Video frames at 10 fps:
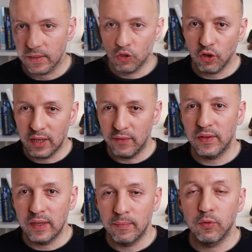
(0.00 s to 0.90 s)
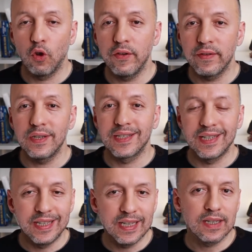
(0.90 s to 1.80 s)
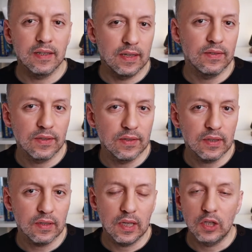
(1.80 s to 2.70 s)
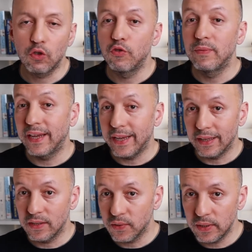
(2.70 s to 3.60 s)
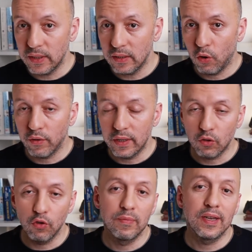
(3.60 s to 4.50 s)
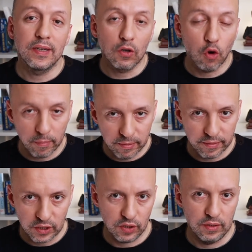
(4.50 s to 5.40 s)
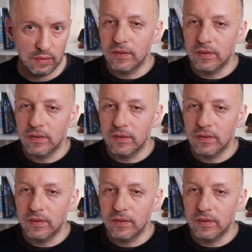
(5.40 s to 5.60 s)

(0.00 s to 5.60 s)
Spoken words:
So if the employer is a legal entity, it could be an LLC or it could be an incorporation.